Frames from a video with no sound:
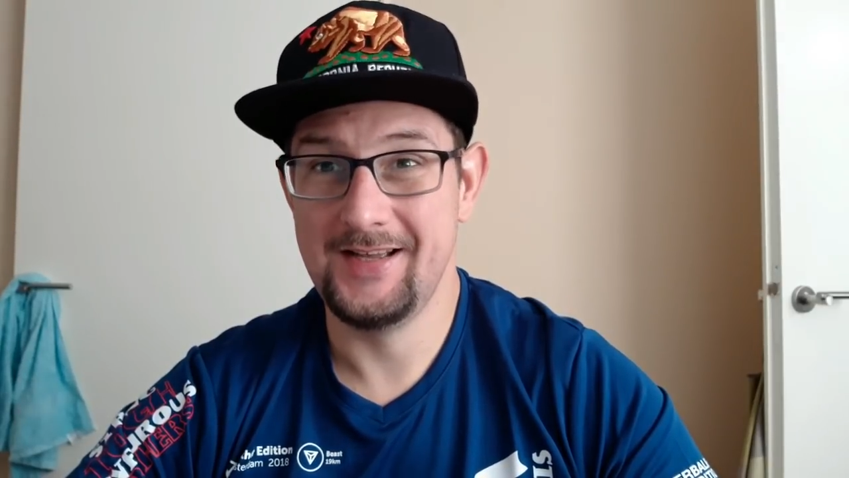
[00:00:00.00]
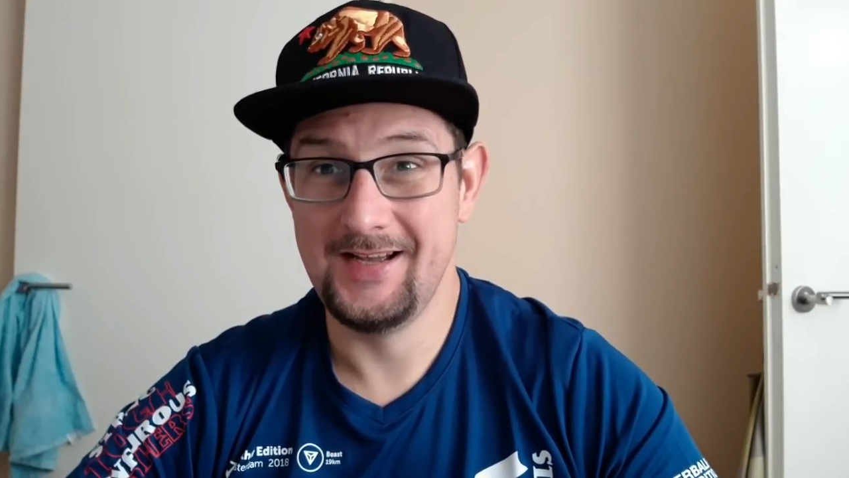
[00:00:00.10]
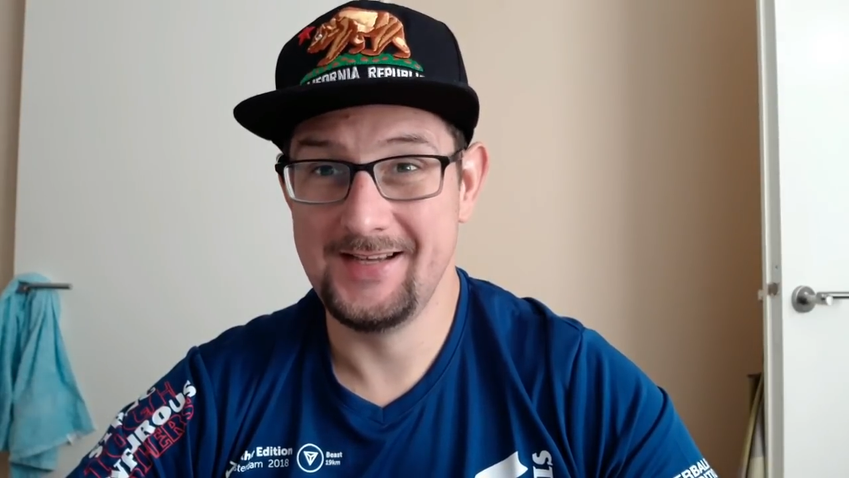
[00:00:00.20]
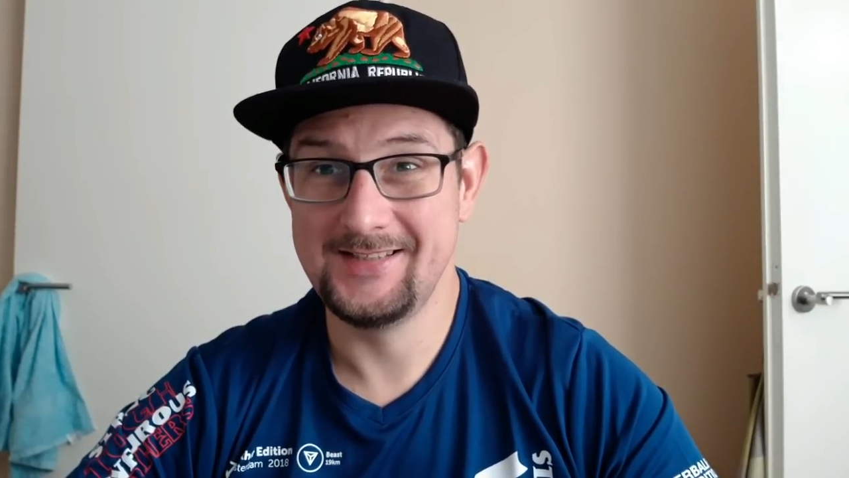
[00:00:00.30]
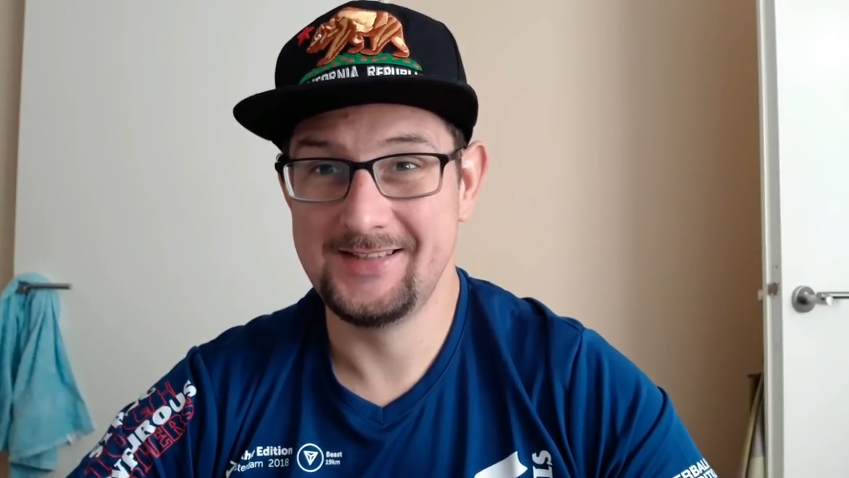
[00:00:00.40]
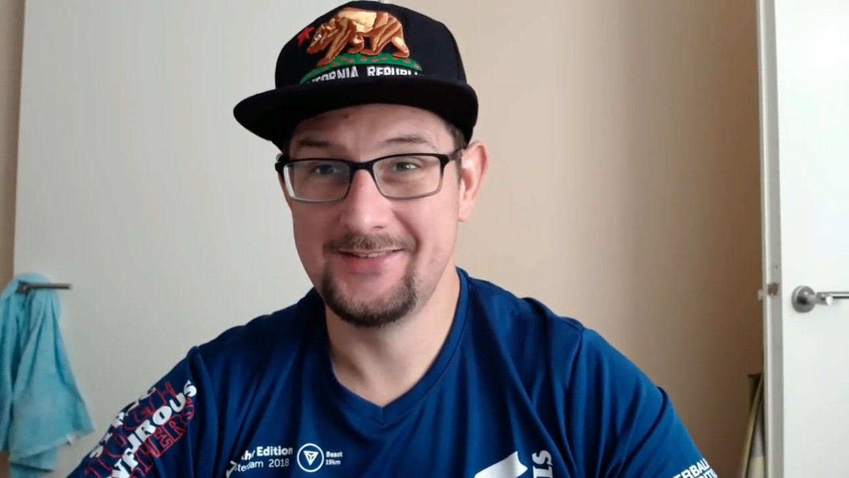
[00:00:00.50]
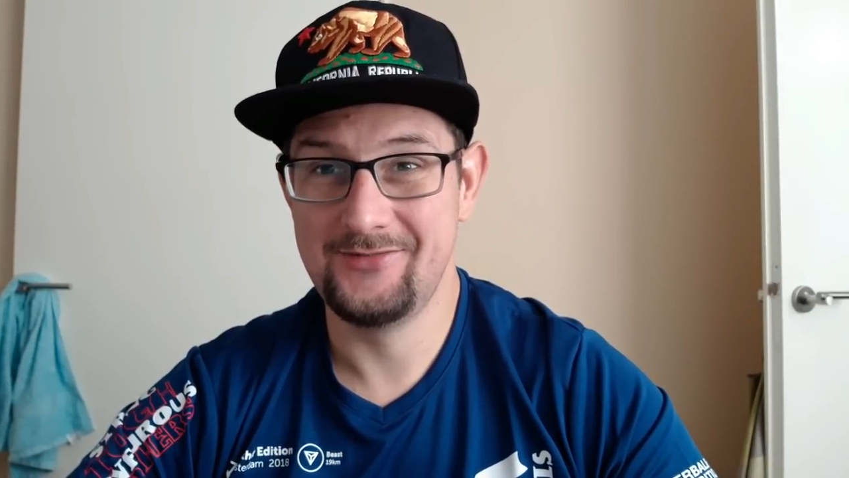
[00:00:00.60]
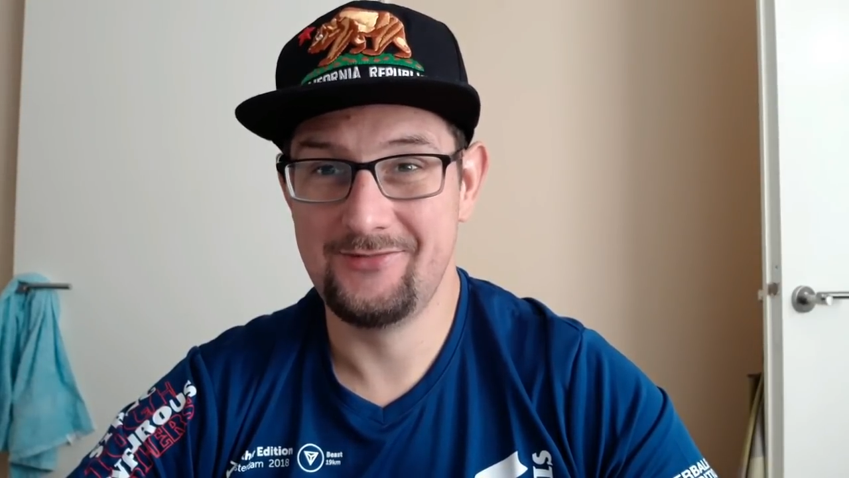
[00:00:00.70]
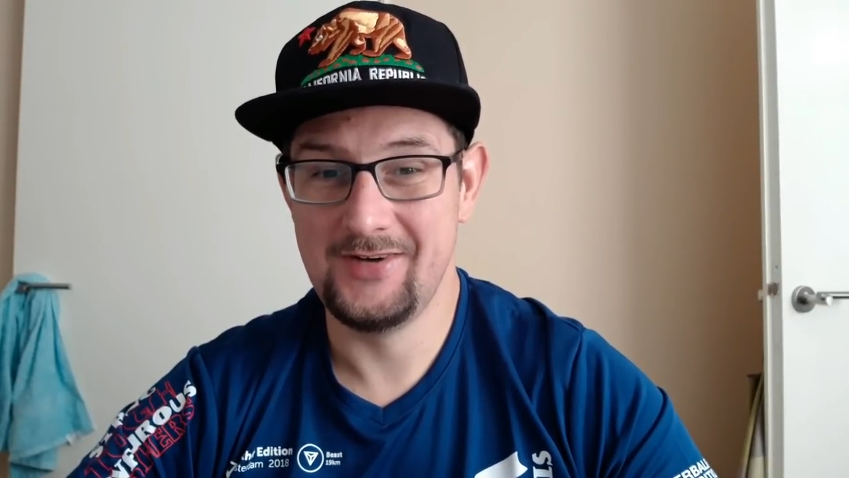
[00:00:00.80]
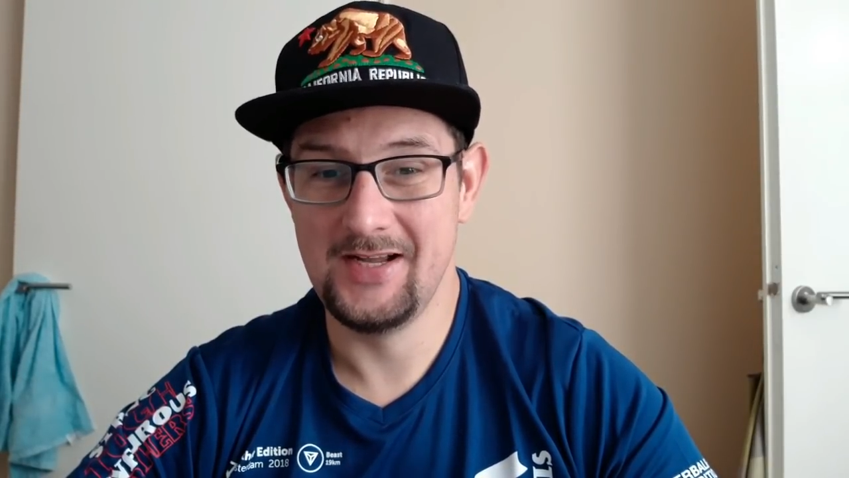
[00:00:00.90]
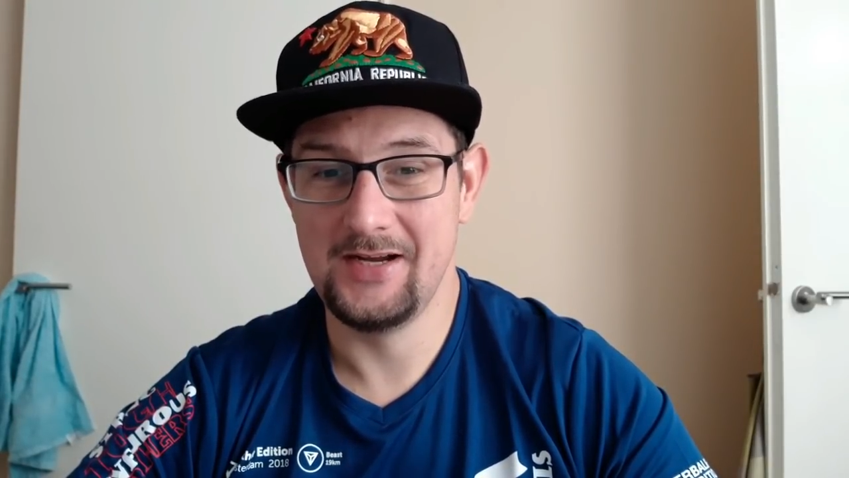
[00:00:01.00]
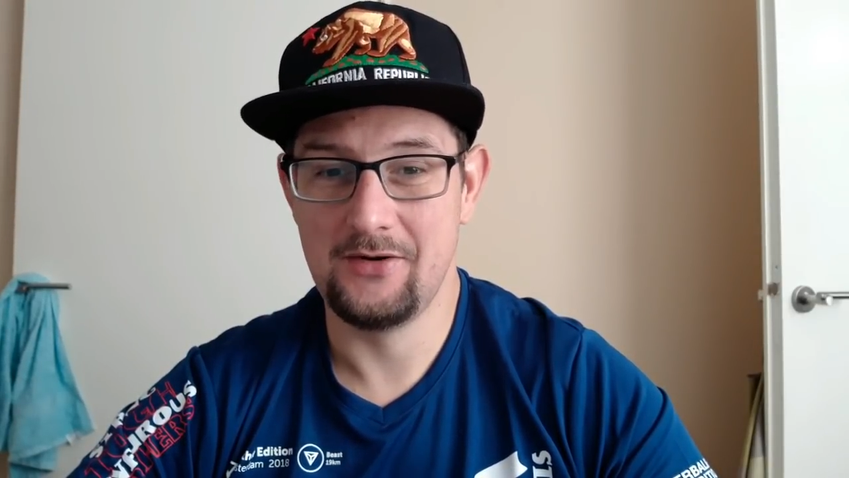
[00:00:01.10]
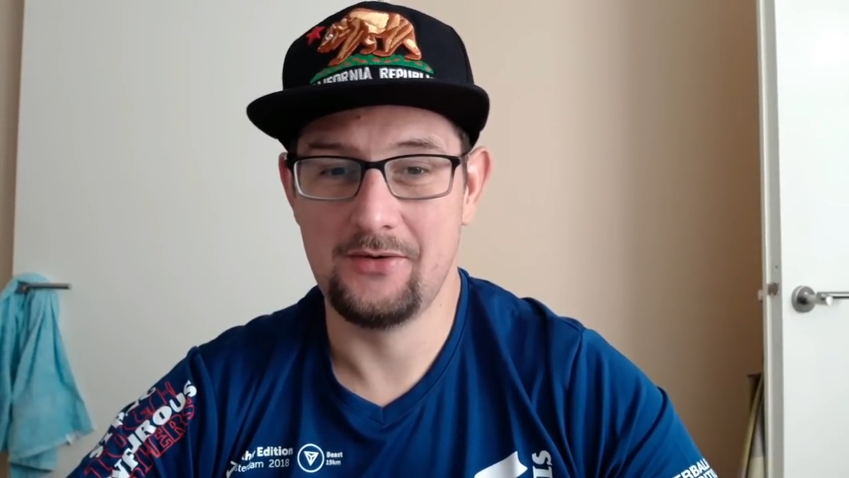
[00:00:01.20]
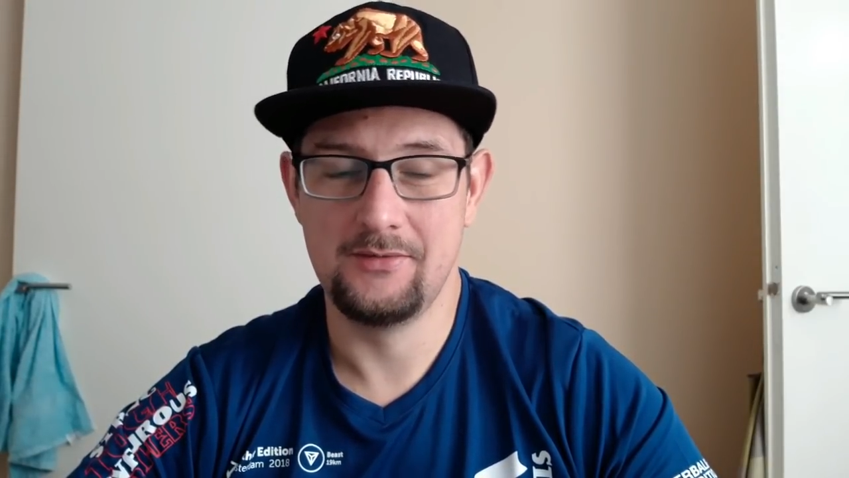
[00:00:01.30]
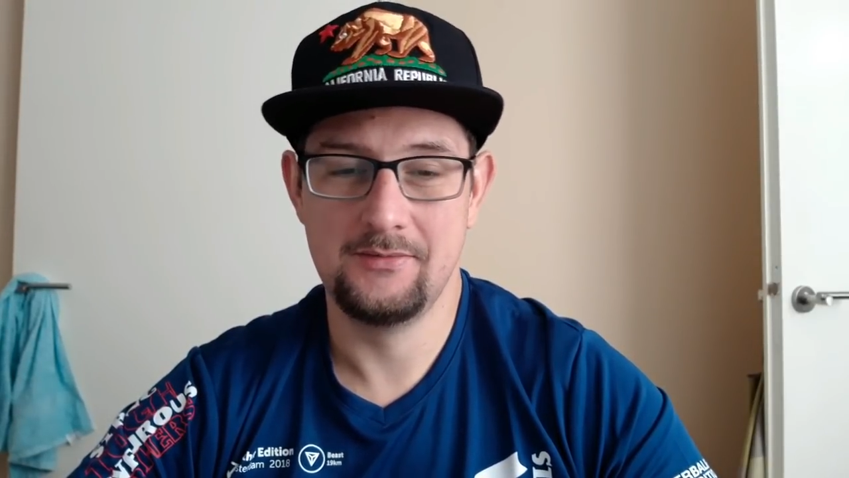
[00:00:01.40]
Ice and
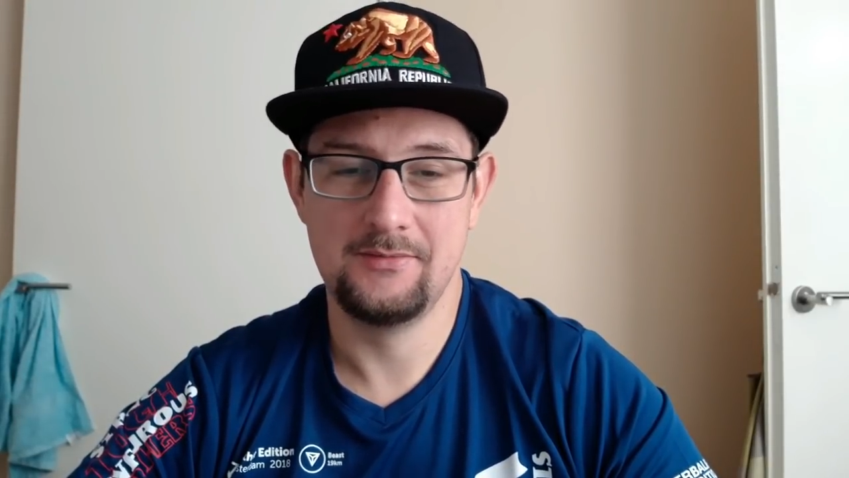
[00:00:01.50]
Fire.